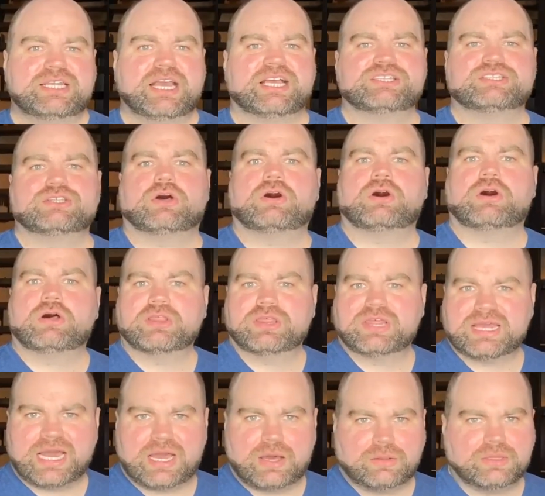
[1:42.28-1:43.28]
test all
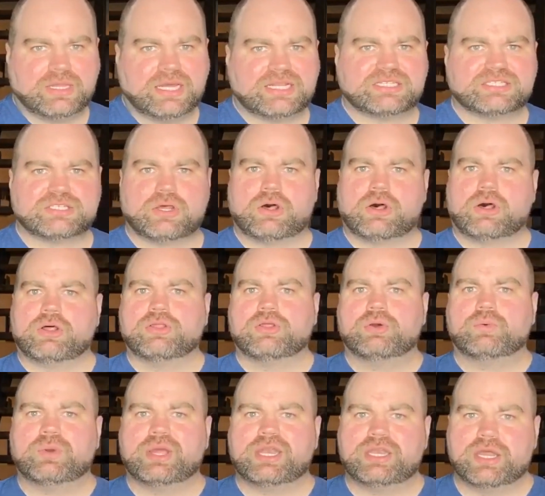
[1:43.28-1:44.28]
the outlets, all
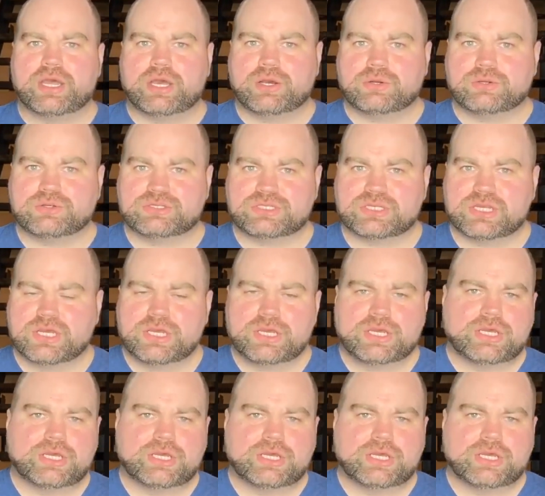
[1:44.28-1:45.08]
the windows.